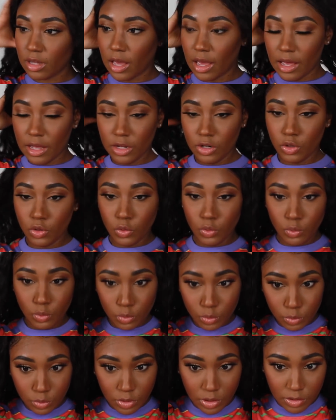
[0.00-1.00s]
I
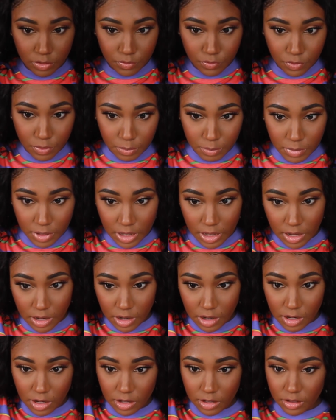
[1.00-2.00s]
do, and from
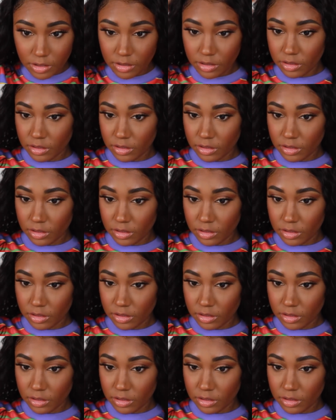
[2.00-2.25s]
here,